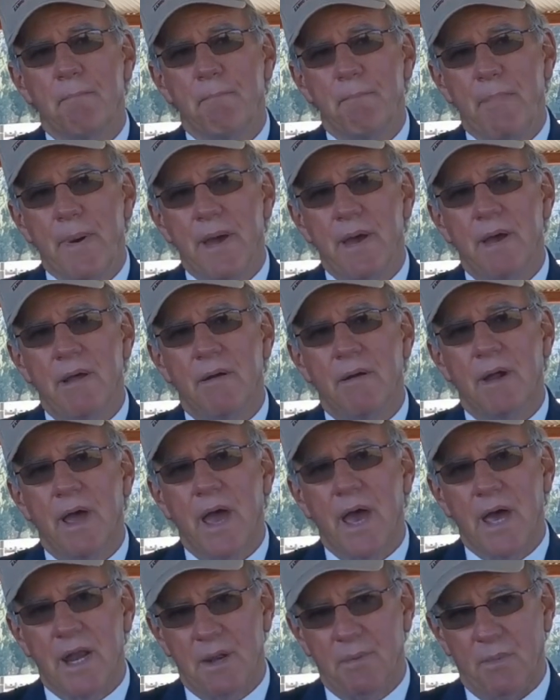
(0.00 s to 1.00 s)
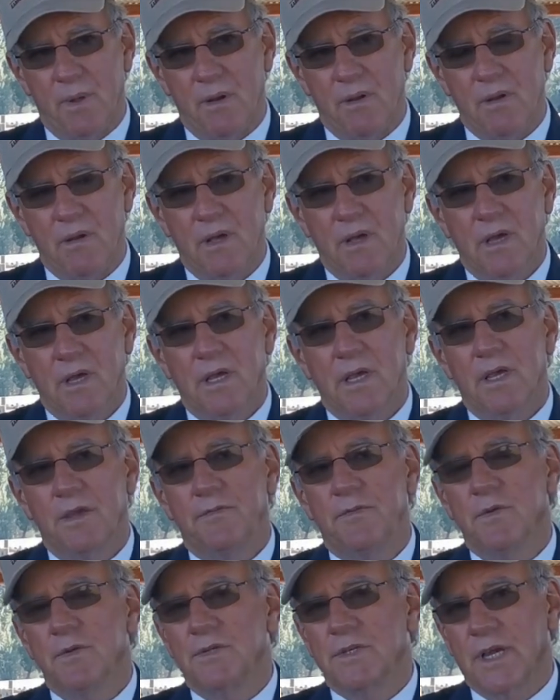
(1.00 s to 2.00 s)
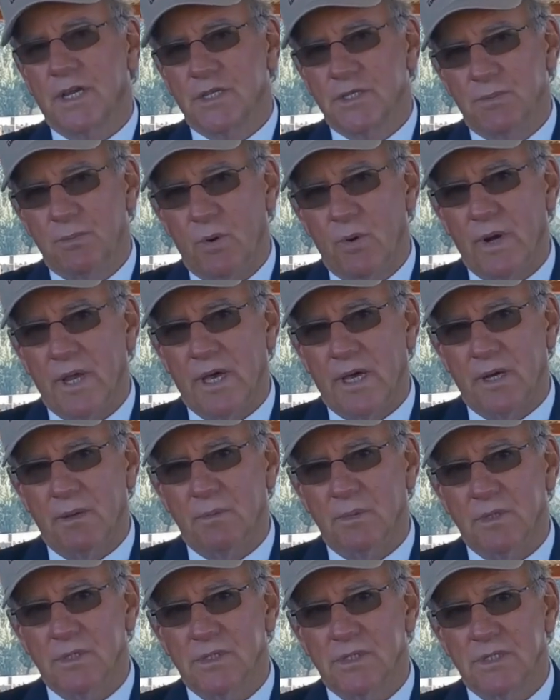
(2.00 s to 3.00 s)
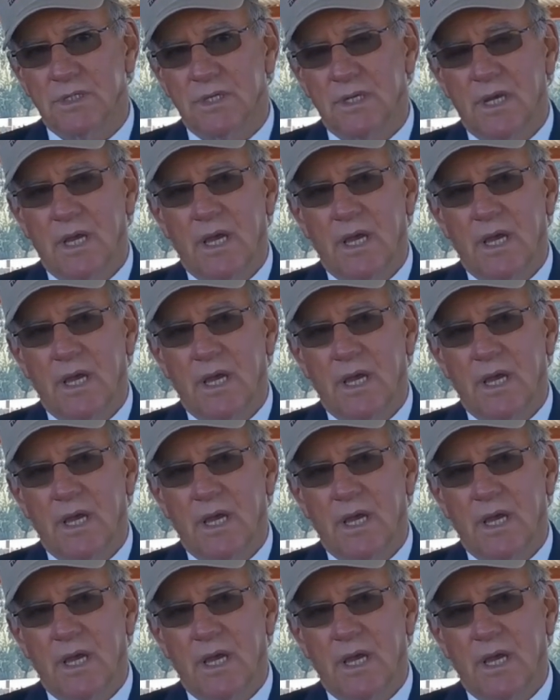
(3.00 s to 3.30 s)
per animal if you take smaller animals.